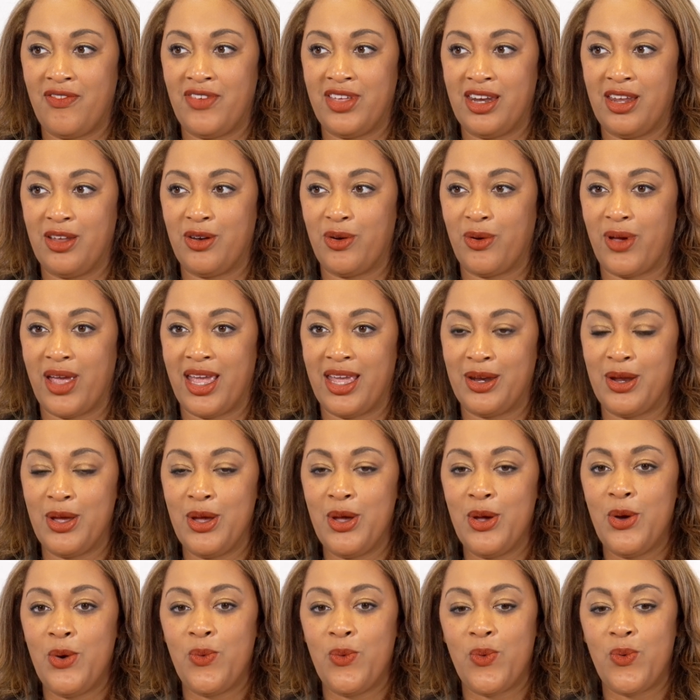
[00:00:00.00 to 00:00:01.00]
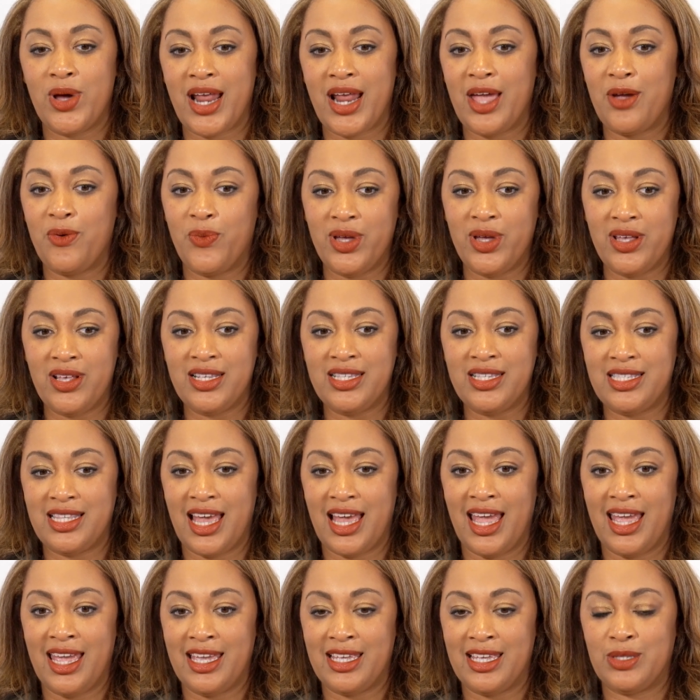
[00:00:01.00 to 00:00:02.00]
iterate. What I will
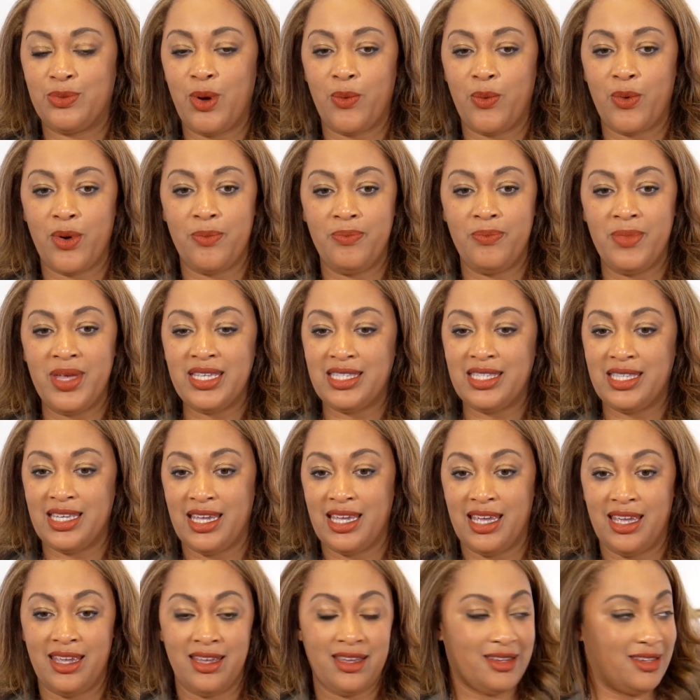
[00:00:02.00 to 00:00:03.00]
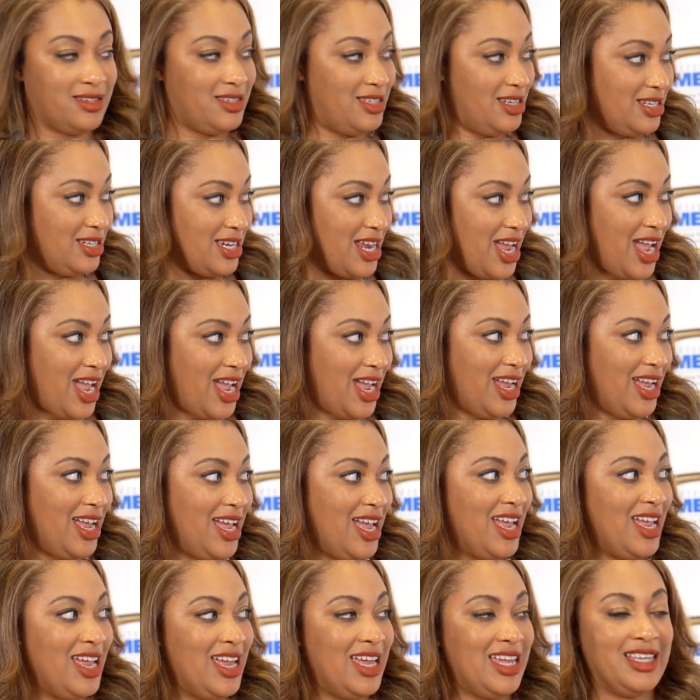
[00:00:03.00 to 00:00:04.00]
say is what we're missing today
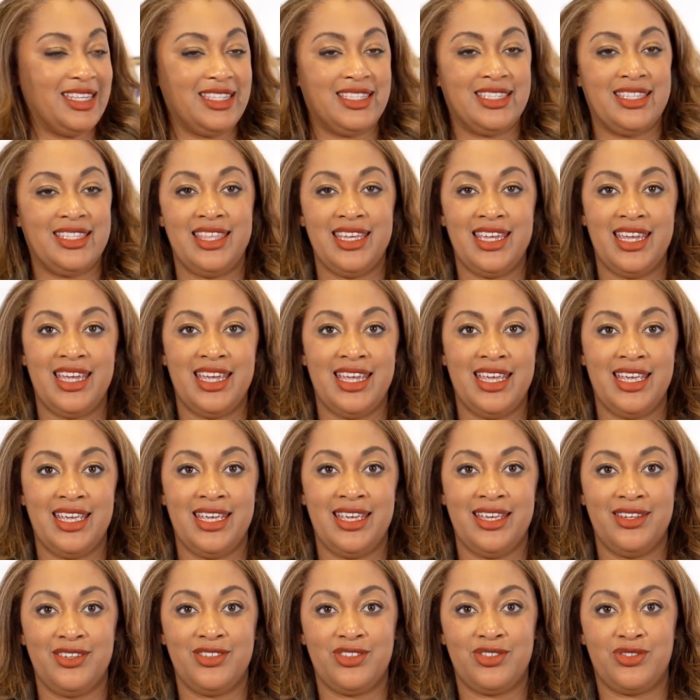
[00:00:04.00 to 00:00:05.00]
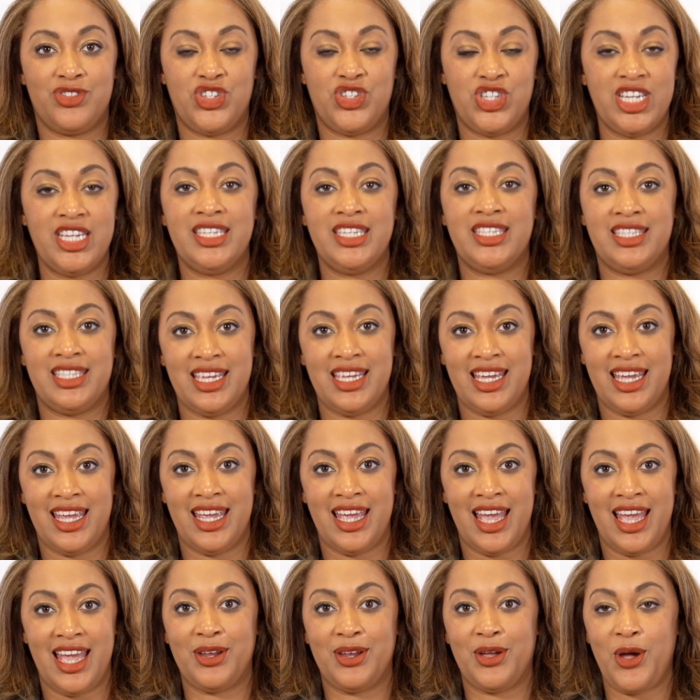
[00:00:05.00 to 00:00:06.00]
is the
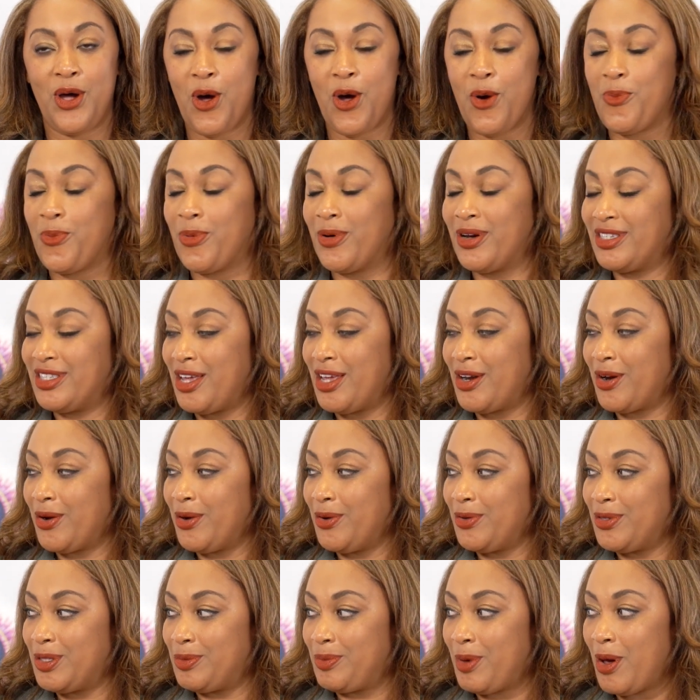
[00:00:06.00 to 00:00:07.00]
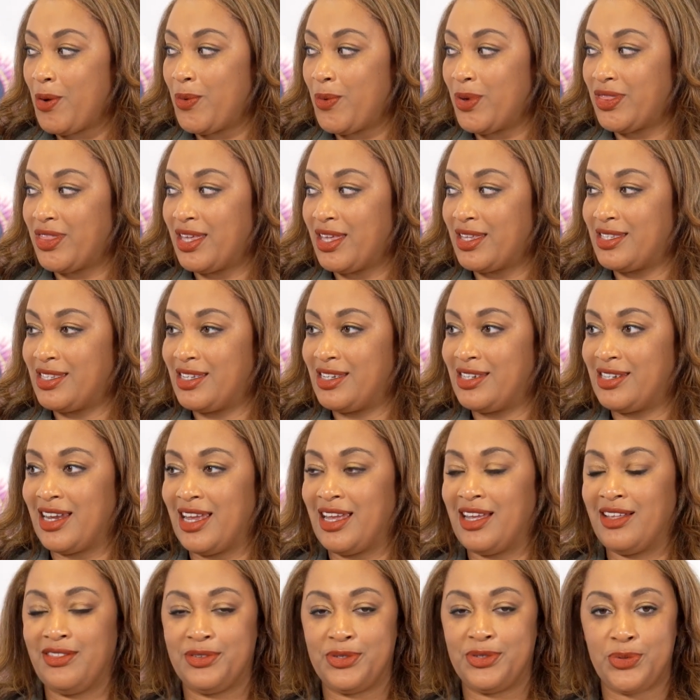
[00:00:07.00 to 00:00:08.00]
GC and co-presenter who spoke with us
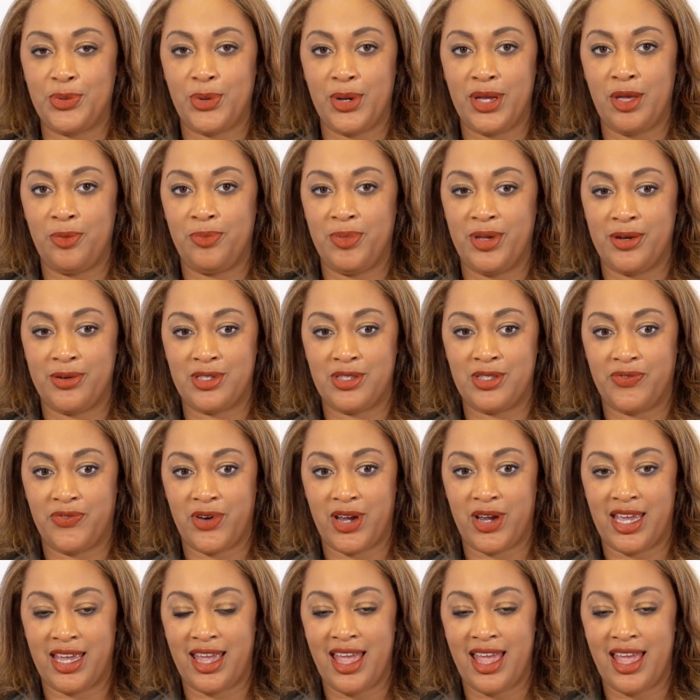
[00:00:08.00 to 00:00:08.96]
today, LaToya Pierce-Frank.